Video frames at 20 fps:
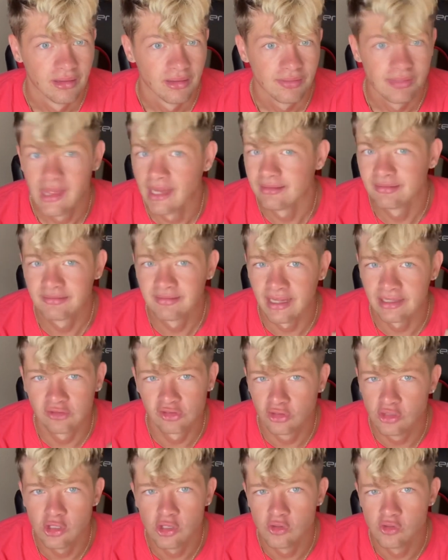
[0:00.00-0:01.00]

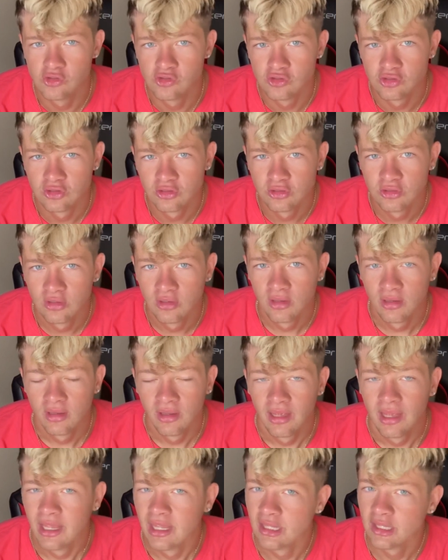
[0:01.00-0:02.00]
That's huge.
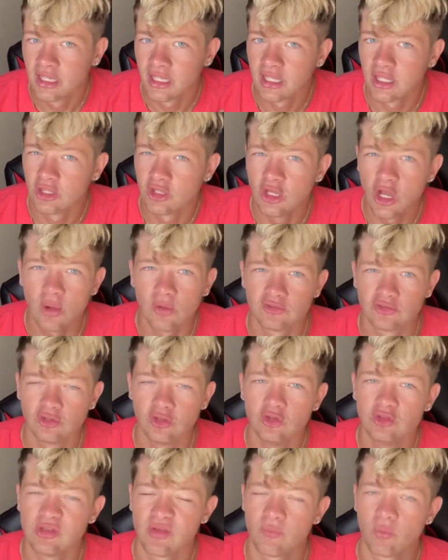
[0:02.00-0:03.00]
You know it's
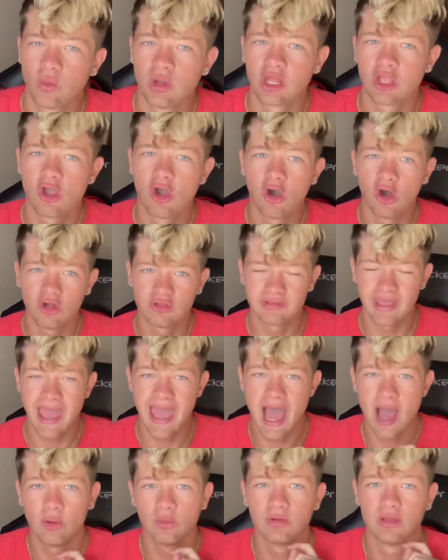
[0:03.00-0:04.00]
huge when he calls
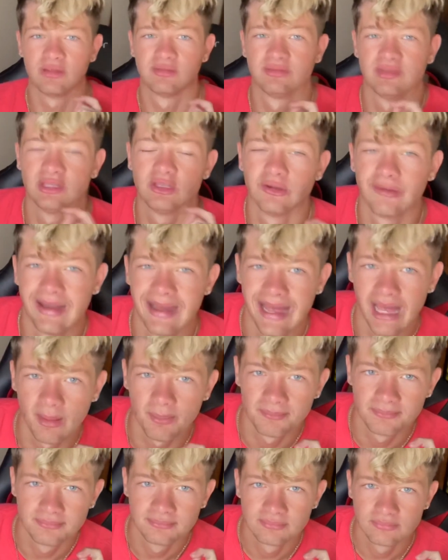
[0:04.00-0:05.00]
out a single
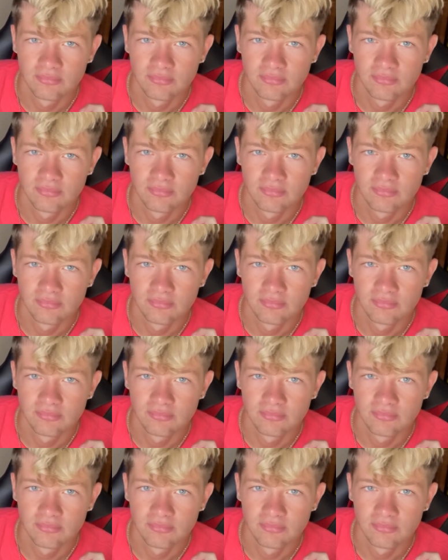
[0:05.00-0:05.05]
app.